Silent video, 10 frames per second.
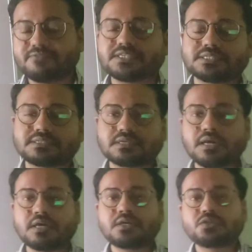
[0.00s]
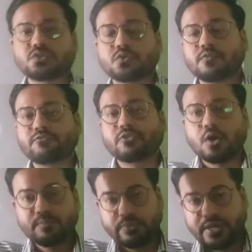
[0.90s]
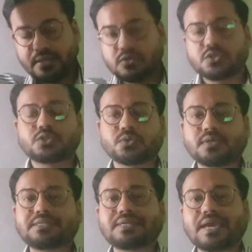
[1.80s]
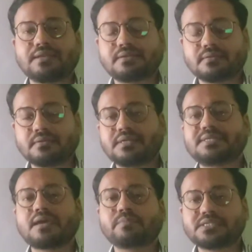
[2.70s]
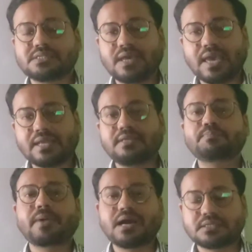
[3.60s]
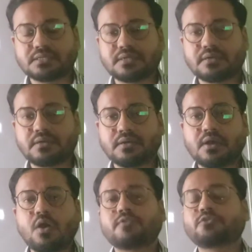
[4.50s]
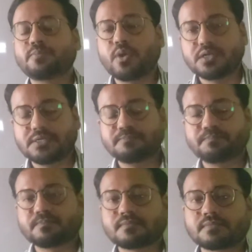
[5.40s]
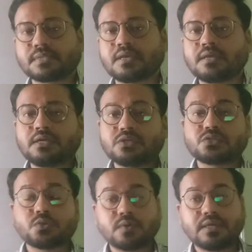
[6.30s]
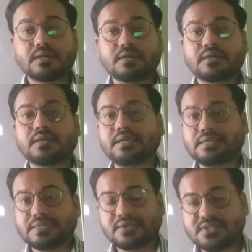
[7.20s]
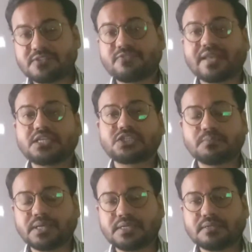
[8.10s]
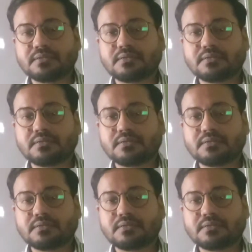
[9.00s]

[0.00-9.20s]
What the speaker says: vessels. So from brain to toe, it can damage any part of your body. So it increases financial burden,